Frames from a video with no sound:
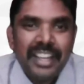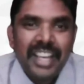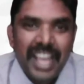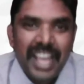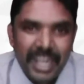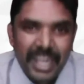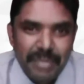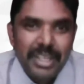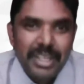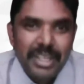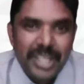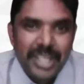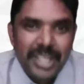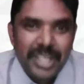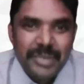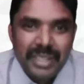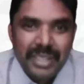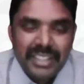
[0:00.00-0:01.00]
And let me tell
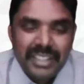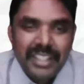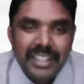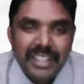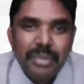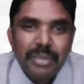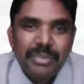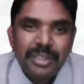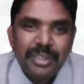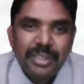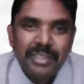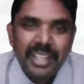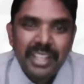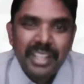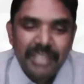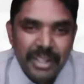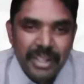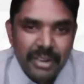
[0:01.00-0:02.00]
you one thing, before we
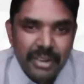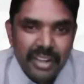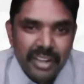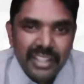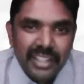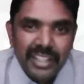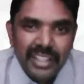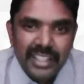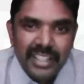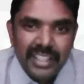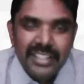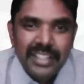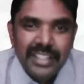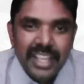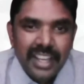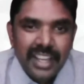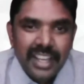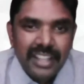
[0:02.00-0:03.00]
even got
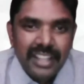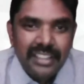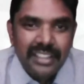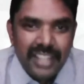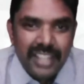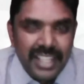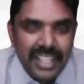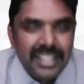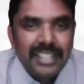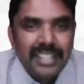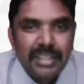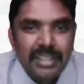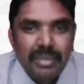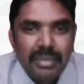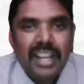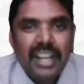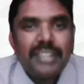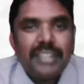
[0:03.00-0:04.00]
these 3G
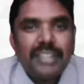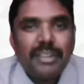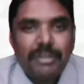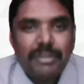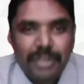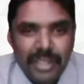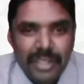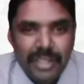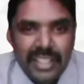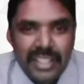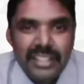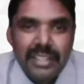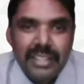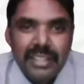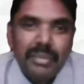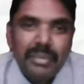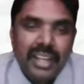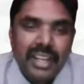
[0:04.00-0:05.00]
SIM cards or 4G
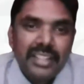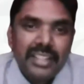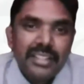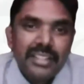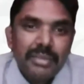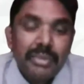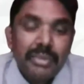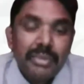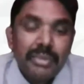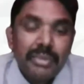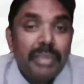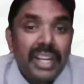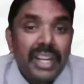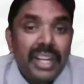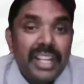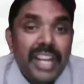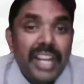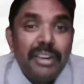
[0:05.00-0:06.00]
SIM cards, we would
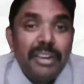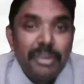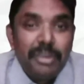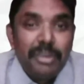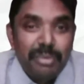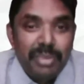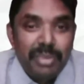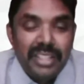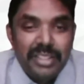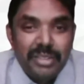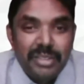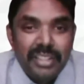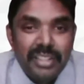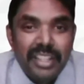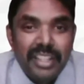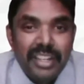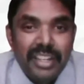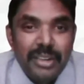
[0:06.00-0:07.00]
pay 10 rupees to
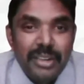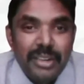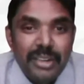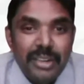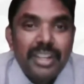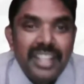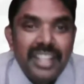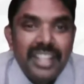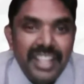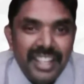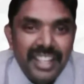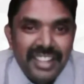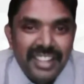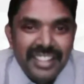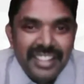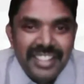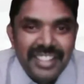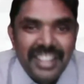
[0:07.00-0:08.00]
the local
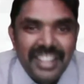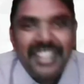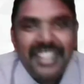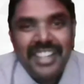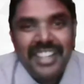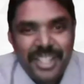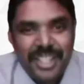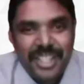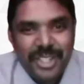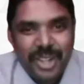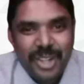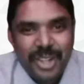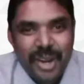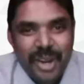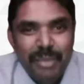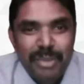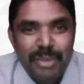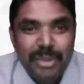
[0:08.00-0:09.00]
nearest internet
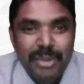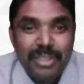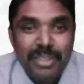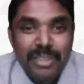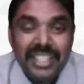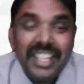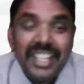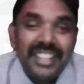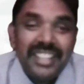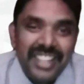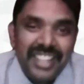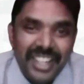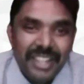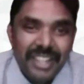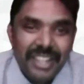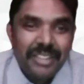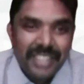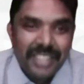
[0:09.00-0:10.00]
shop to sync the
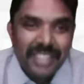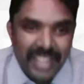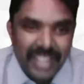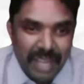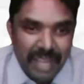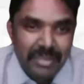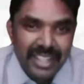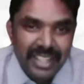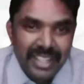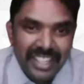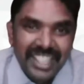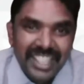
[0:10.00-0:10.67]
data of the tablet,